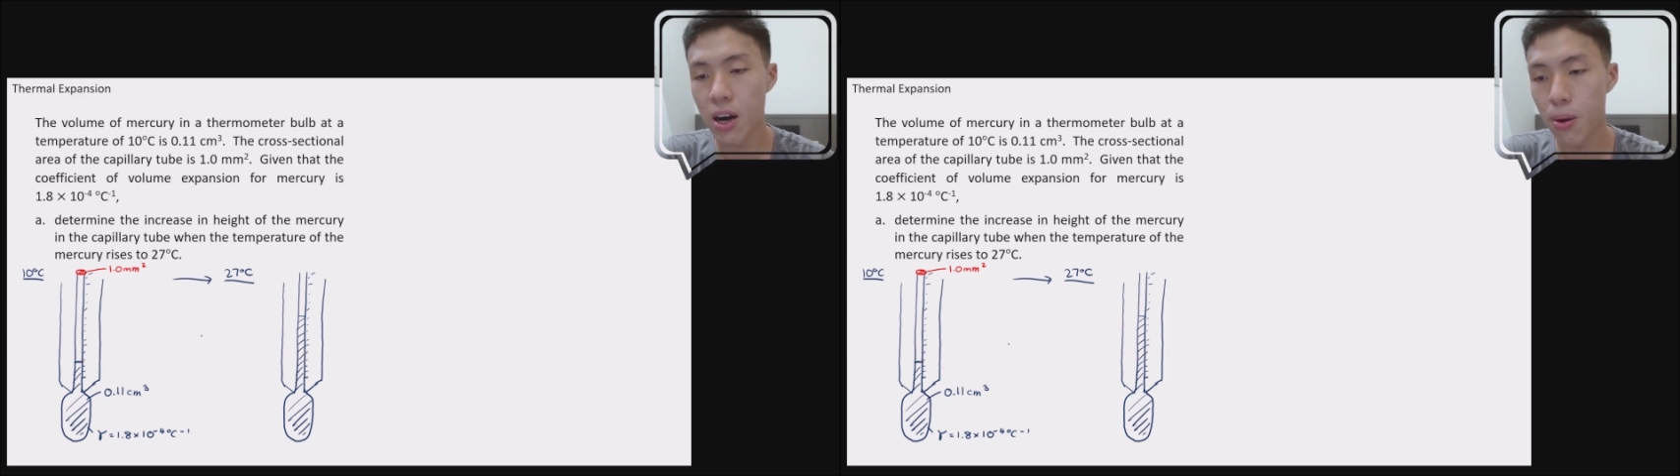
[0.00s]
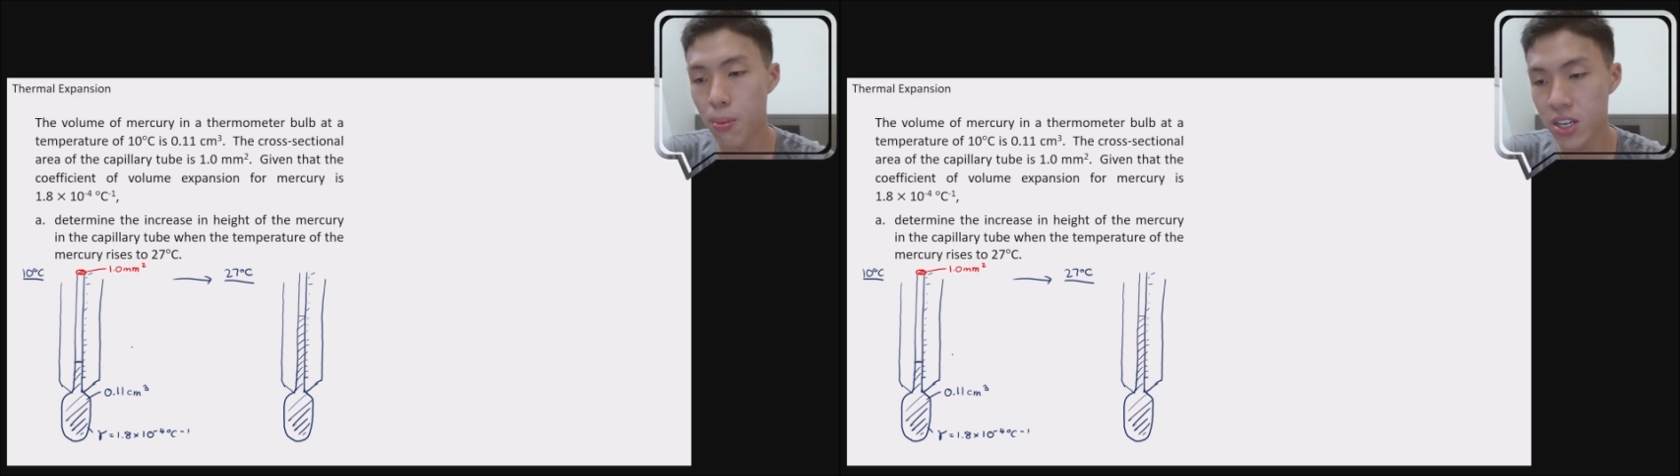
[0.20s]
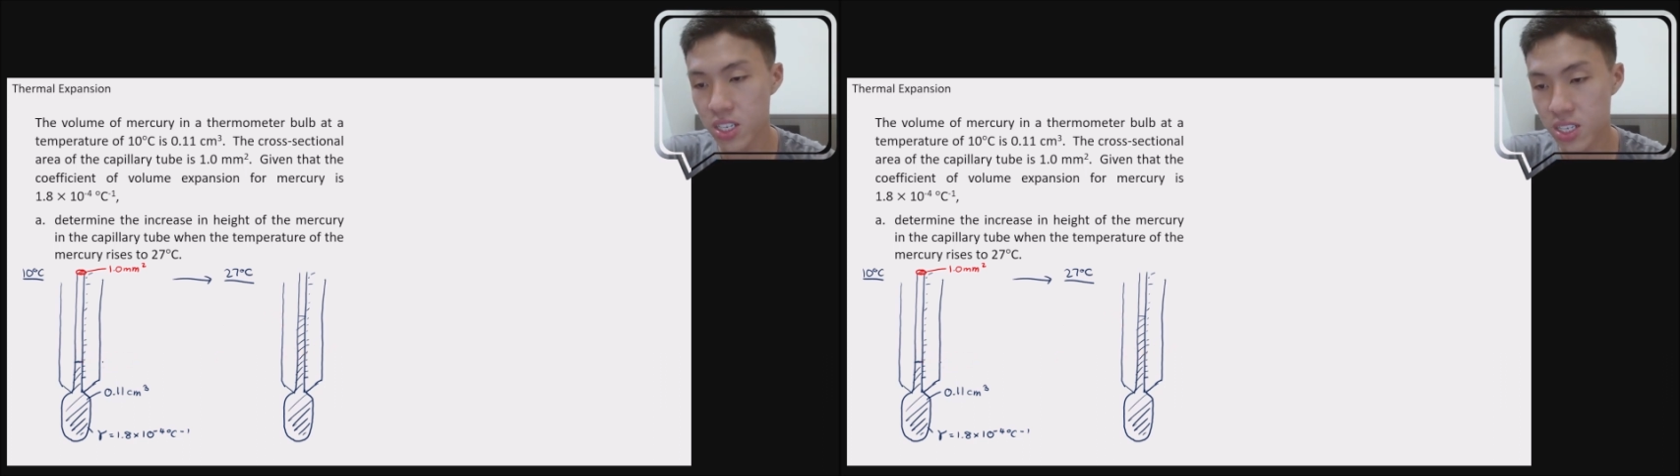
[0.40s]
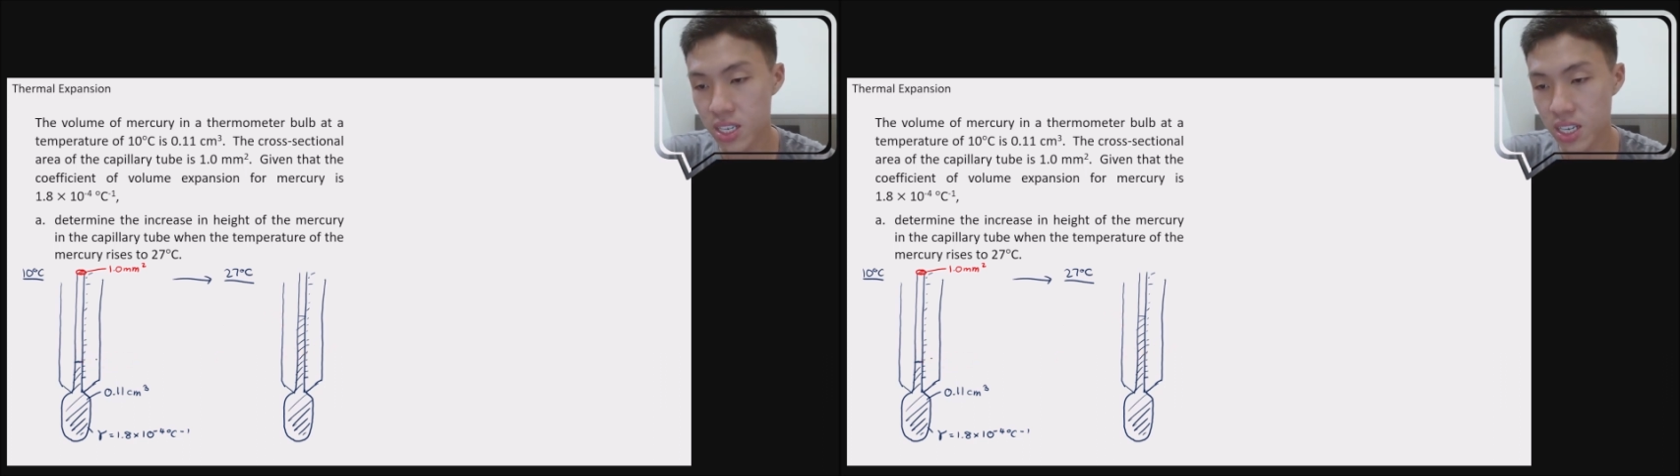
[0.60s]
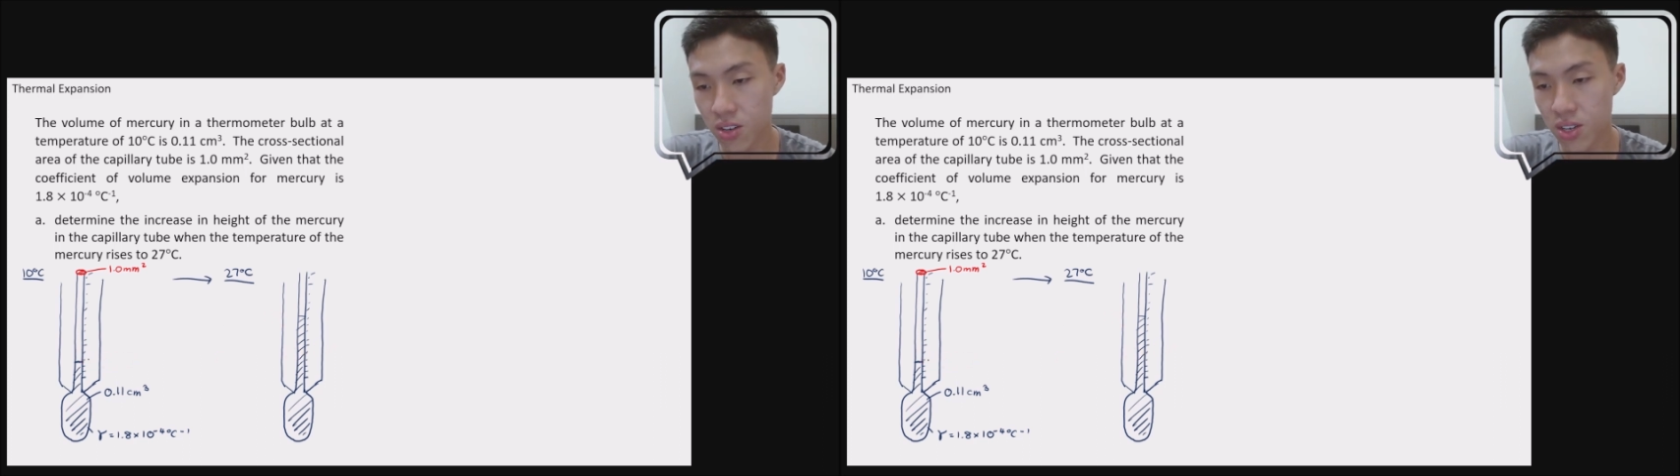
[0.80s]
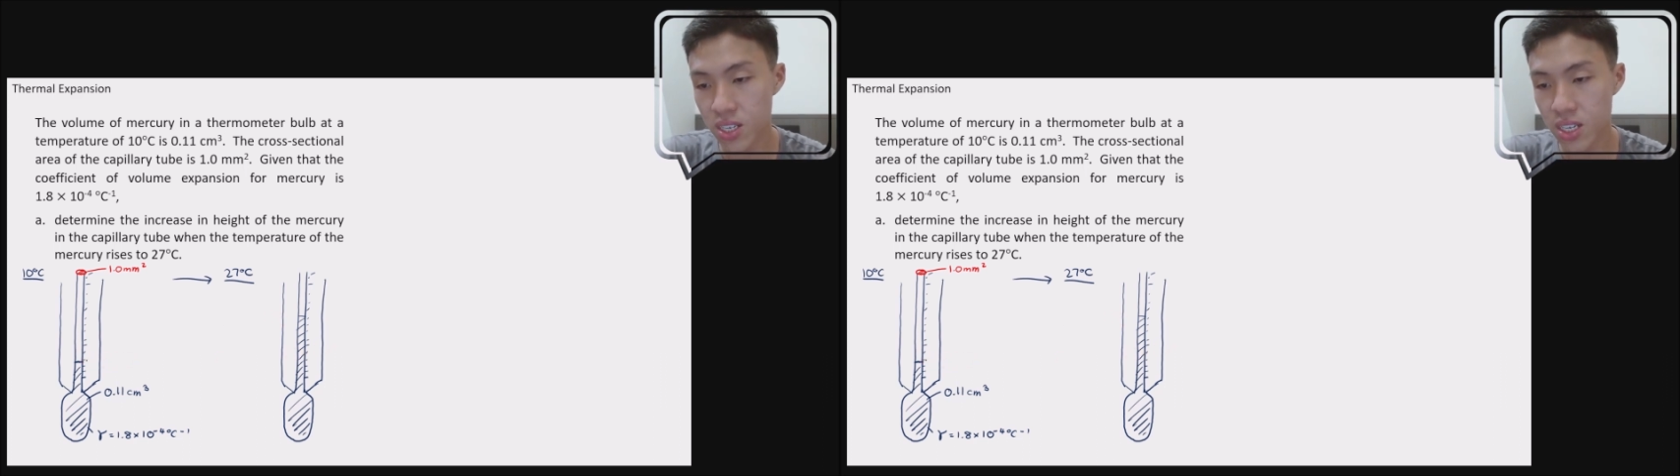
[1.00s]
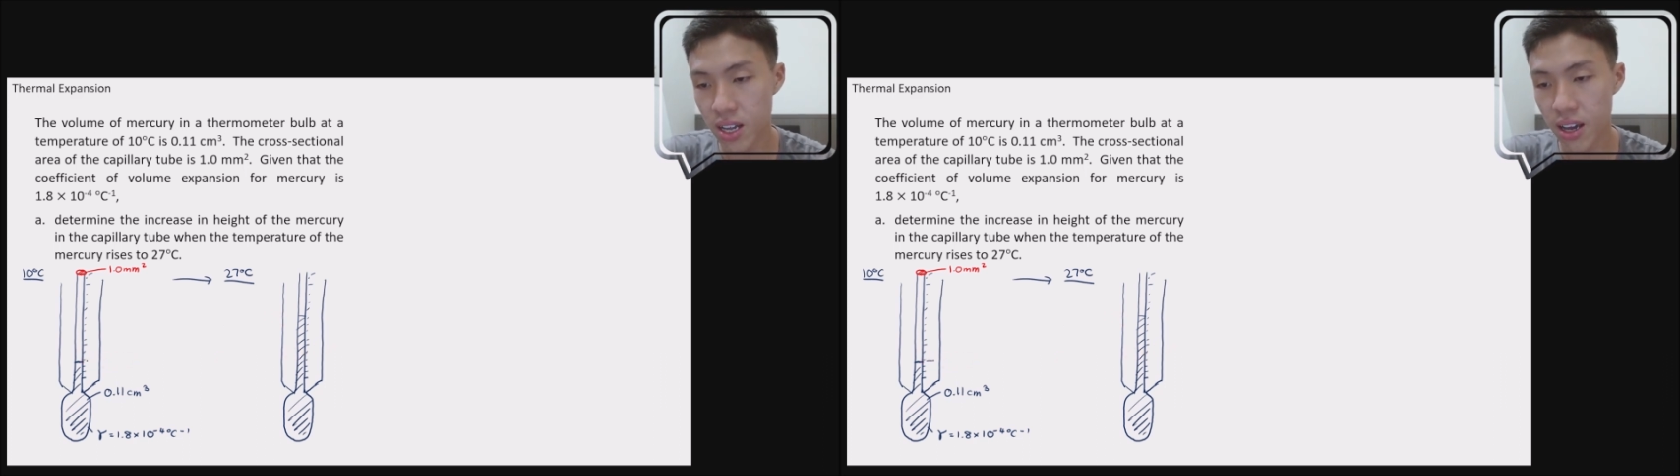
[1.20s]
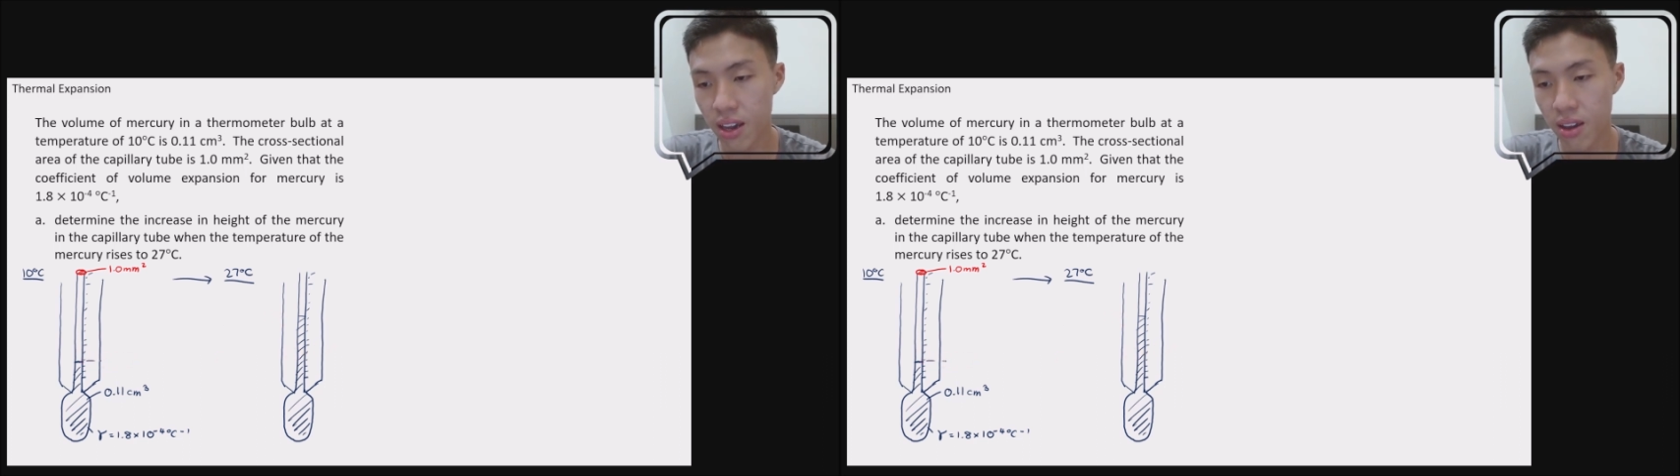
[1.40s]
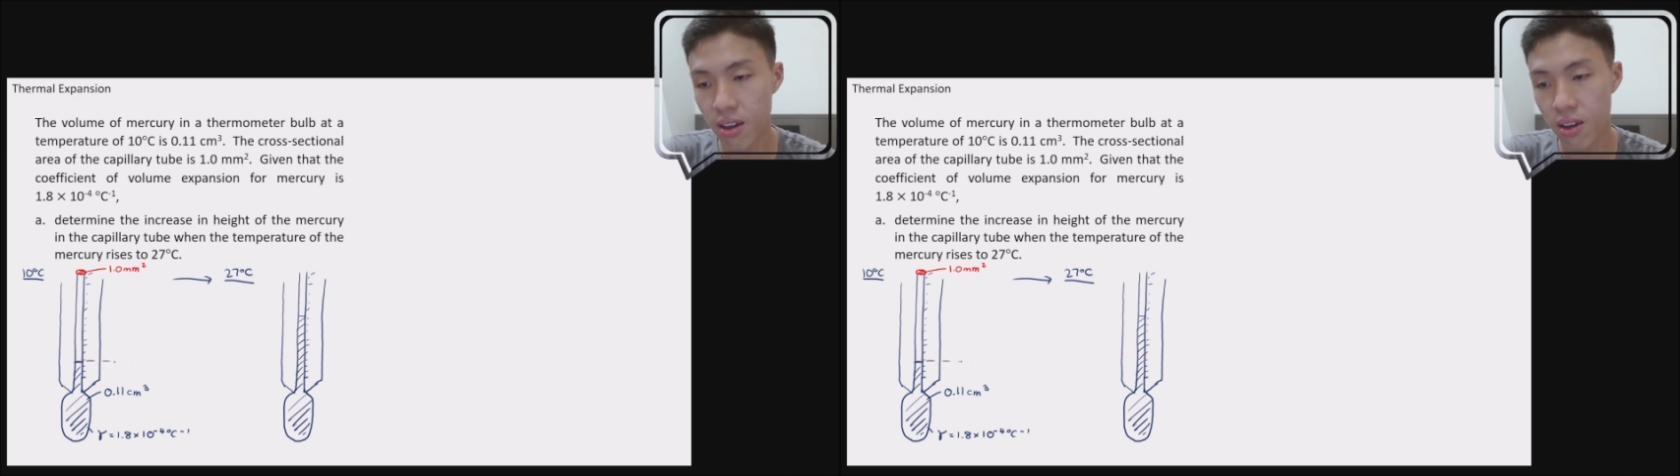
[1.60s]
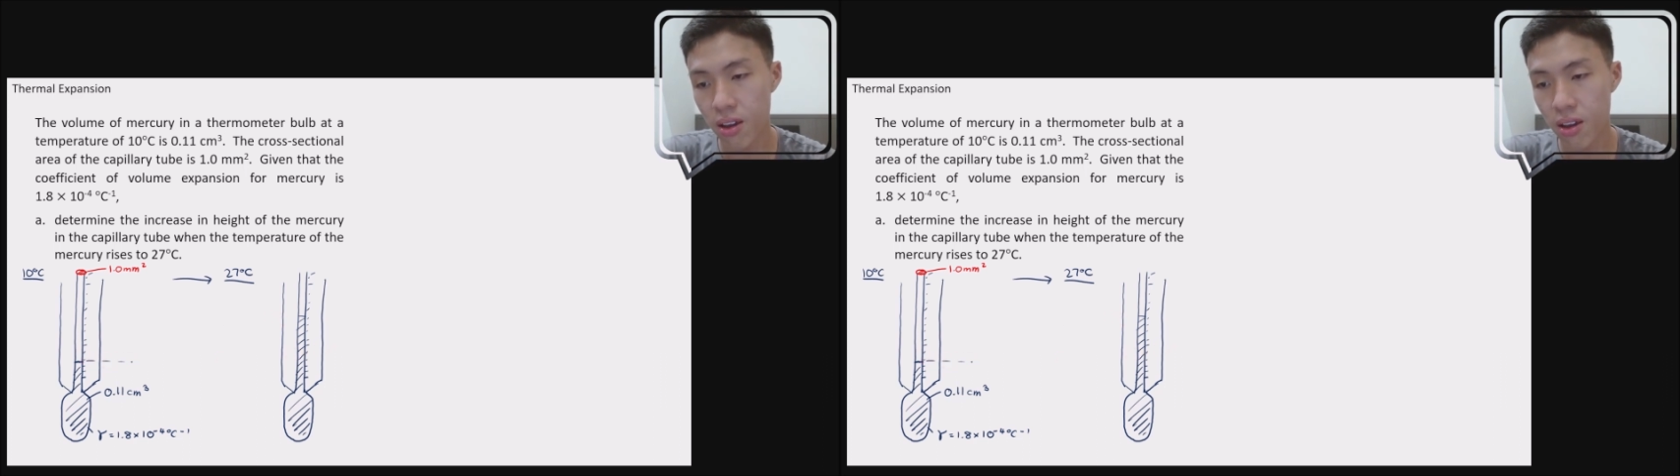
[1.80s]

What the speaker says: How much is the increase in height